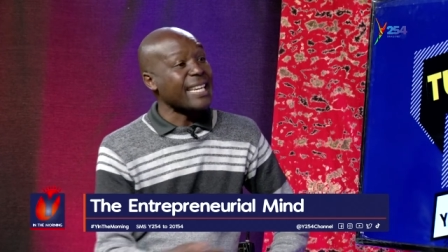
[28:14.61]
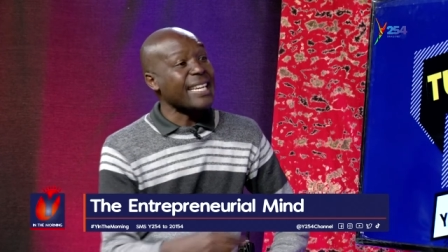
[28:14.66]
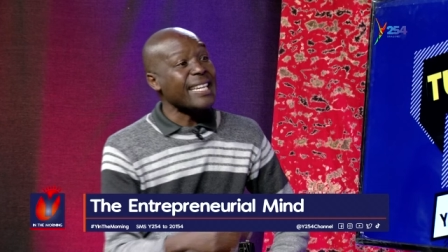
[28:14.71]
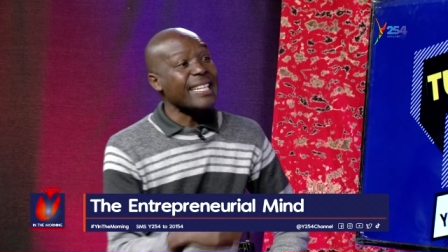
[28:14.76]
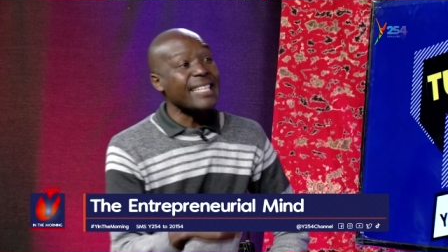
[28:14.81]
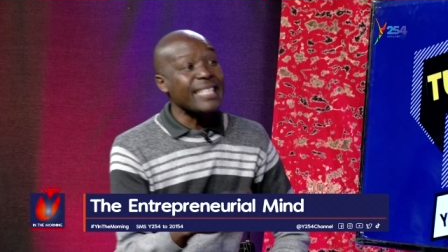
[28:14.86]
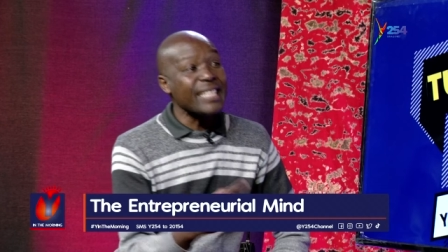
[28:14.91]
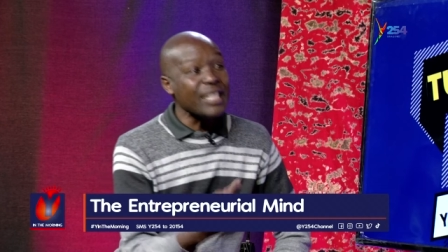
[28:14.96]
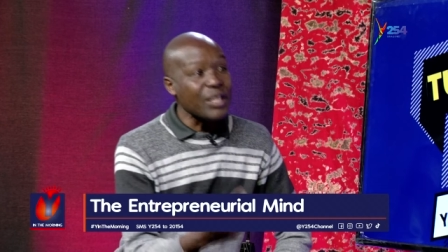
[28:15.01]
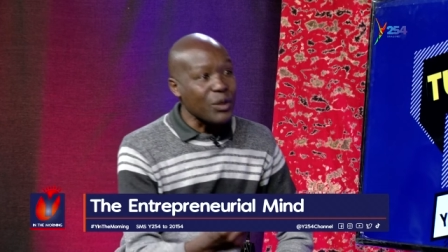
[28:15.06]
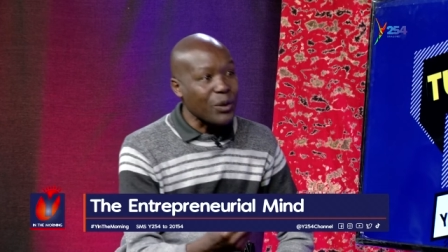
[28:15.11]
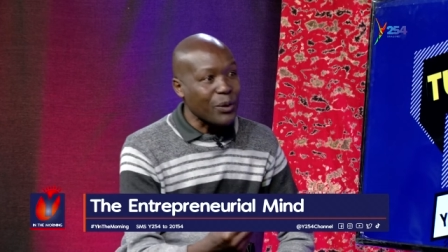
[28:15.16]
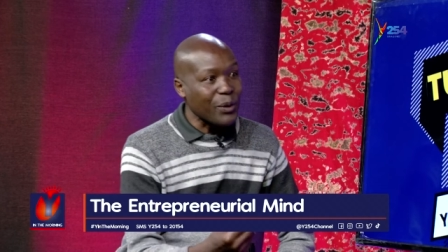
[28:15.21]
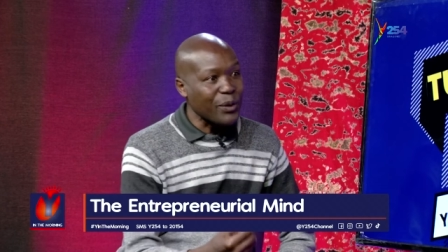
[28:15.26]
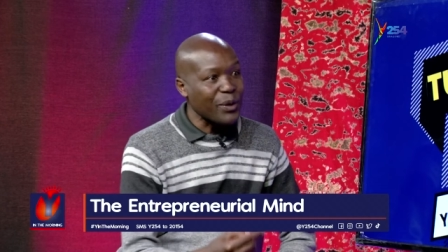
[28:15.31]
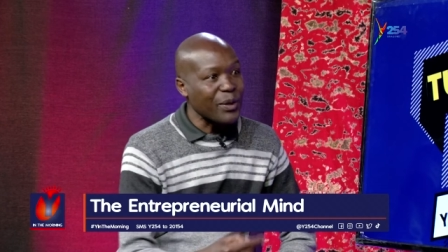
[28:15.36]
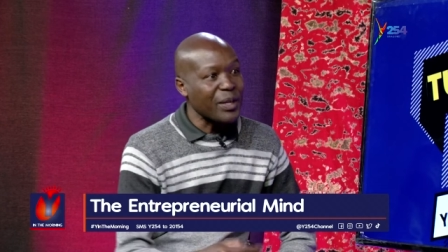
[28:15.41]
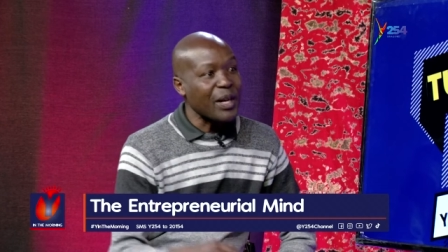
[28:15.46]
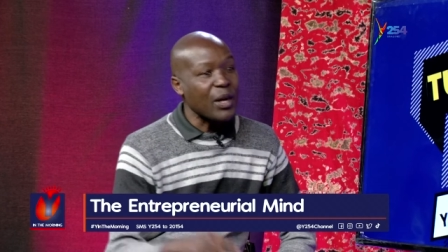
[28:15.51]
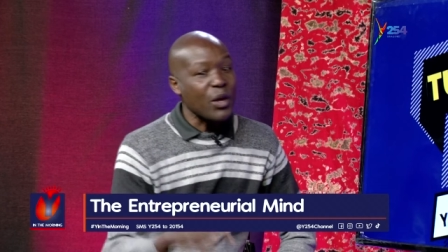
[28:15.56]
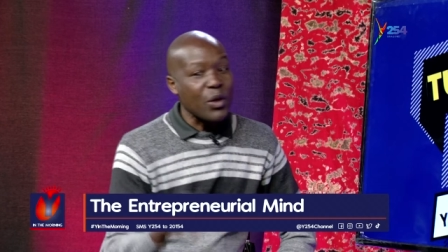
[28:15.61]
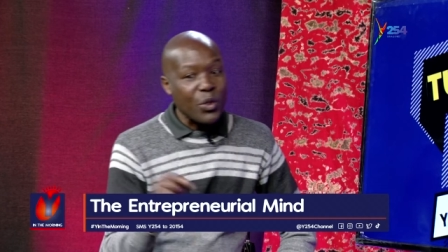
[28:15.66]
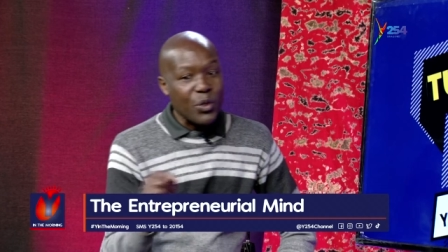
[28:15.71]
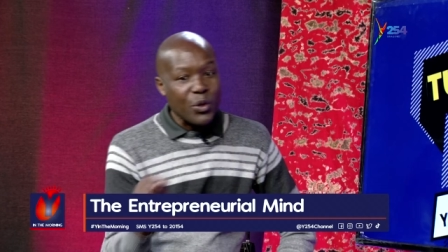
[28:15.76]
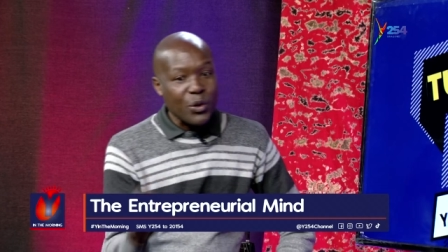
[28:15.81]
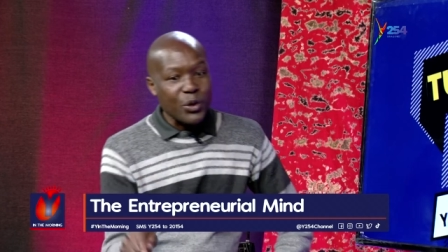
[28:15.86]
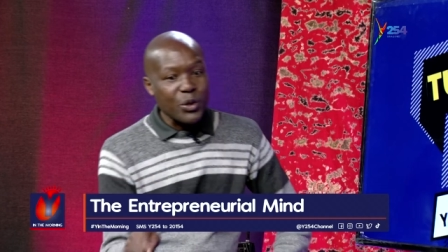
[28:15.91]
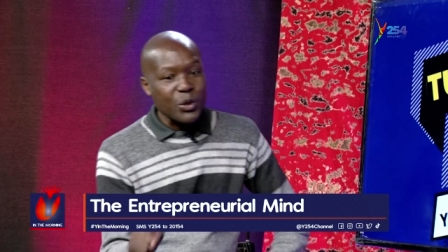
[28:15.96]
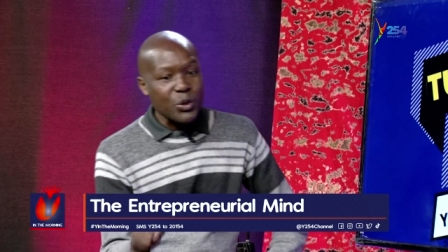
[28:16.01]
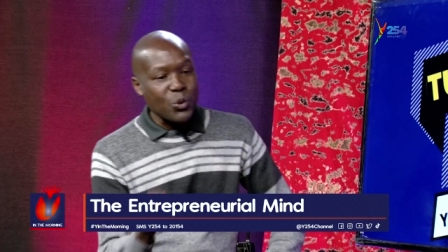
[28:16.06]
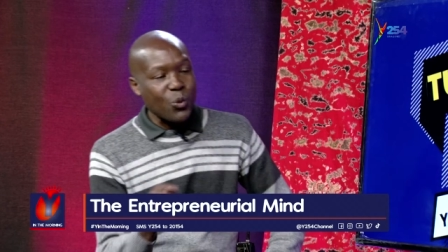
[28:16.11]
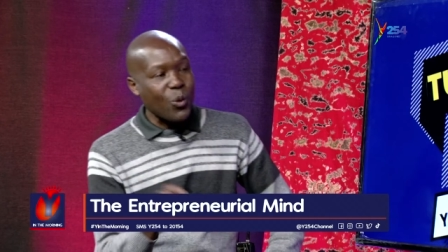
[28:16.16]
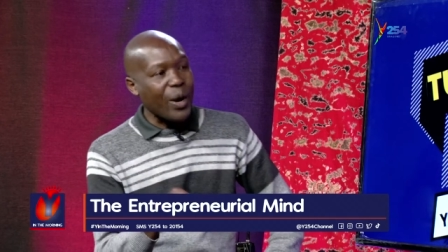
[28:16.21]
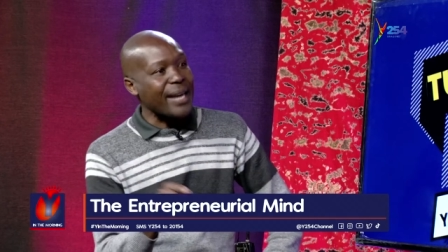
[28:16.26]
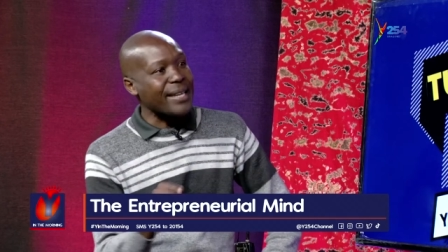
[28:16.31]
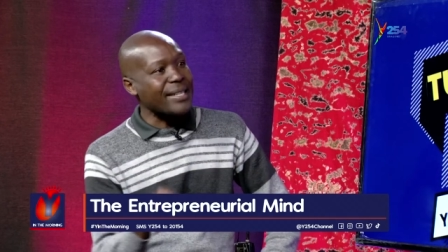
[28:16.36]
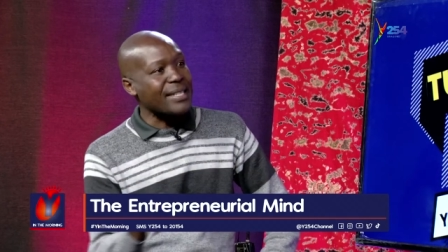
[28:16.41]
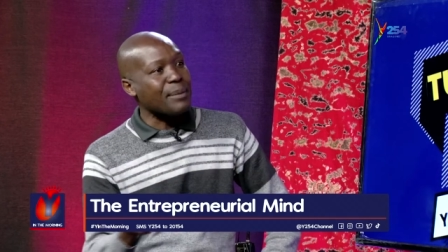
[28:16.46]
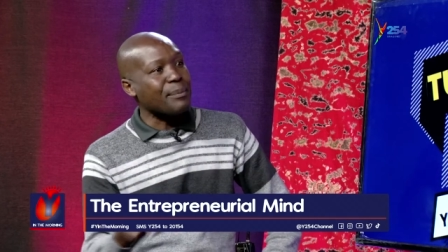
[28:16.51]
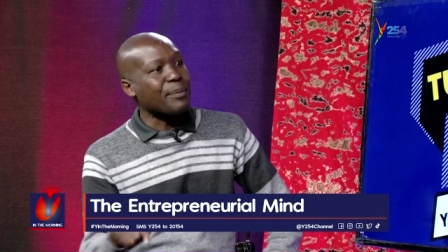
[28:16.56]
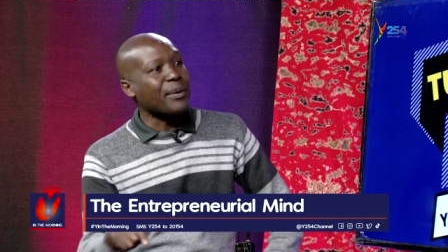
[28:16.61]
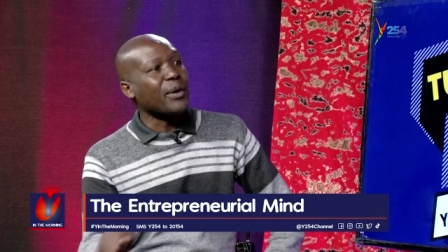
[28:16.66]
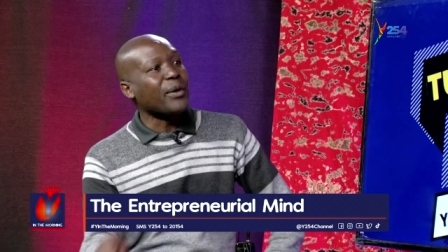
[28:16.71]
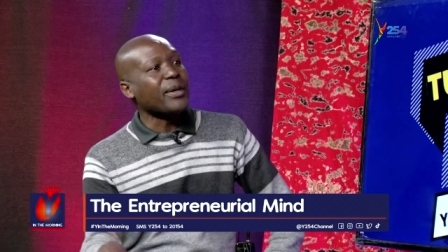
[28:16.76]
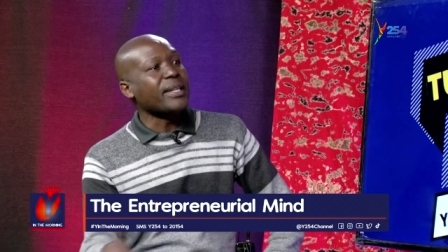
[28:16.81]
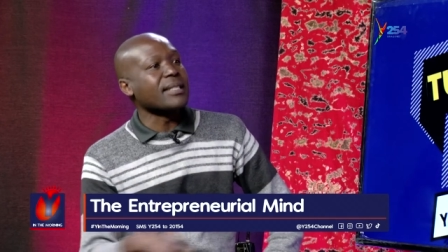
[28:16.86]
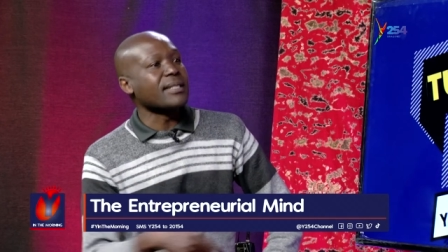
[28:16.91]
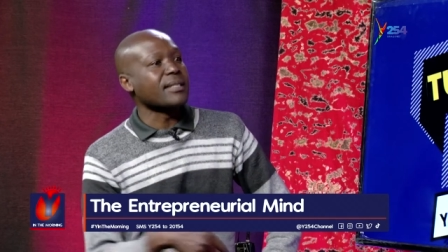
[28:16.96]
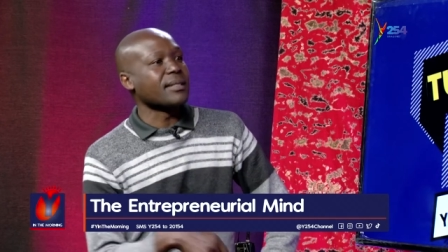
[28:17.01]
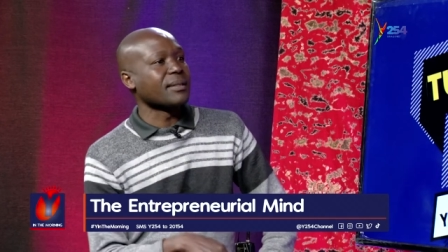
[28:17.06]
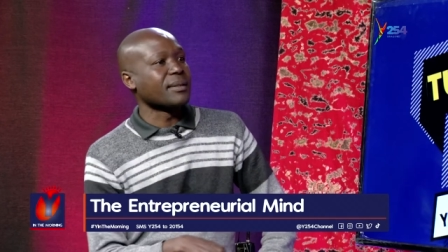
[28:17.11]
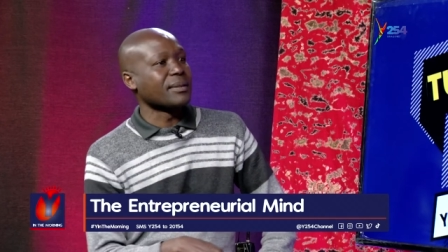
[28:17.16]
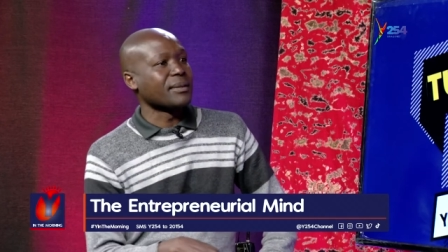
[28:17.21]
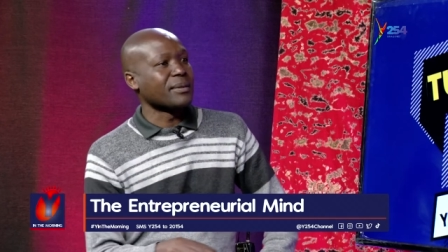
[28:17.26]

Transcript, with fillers: He didn't know those were his employees.